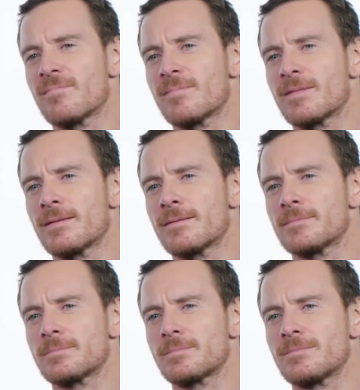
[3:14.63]

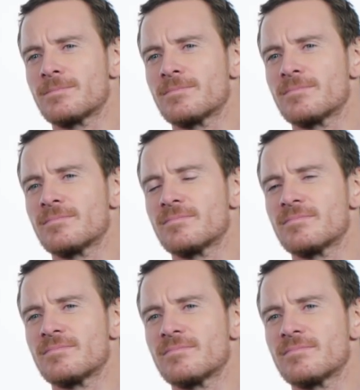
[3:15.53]

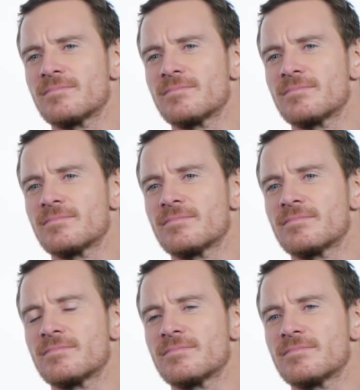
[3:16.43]

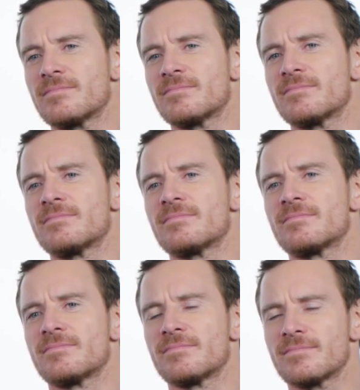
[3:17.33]

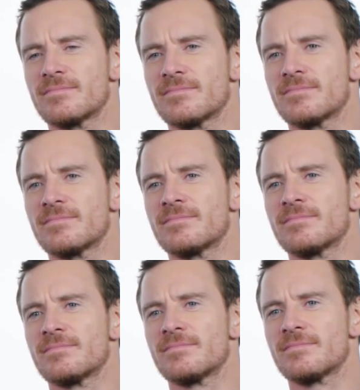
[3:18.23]

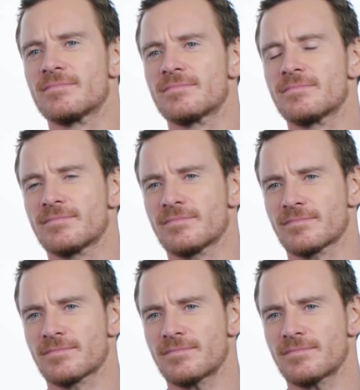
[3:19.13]
The person shown says nothing.